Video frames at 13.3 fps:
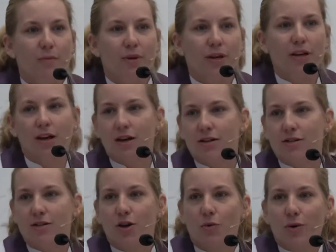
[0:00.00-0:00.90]

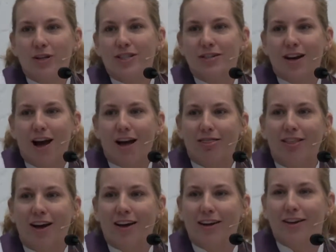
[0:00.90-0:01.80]
because we did not
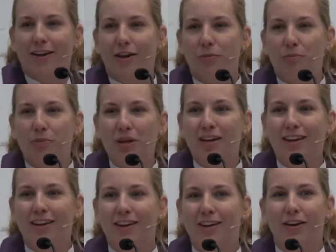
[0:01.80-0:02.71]
like
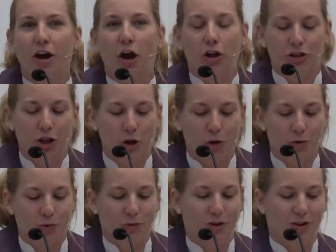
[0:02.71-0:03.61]
being
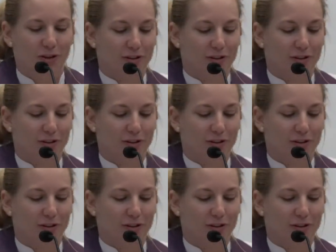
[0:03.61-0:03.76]
alone.